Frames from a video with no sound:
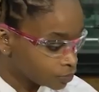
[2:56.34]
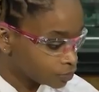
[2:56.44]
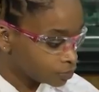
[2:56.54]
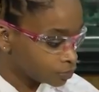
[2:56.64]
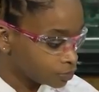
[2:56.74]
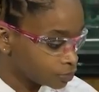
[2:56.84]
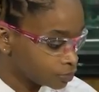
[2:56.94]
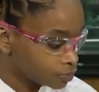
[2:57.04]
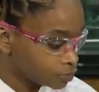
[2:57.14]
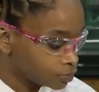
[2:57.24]

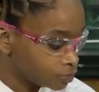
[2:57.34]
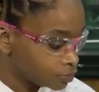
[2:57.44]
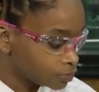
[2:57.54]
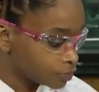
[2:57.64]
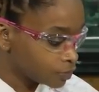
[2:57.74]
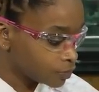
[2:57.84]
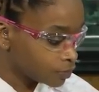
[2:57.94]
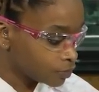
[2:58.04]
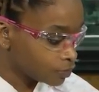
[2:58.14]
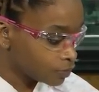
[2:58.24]

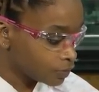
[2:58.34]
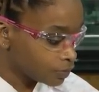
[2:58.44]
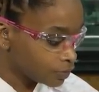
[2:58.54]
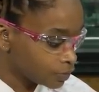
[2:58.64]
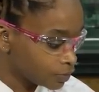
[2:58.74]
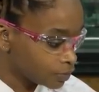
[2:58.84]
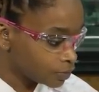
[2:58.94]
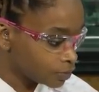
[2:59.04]
This person isn't speaking.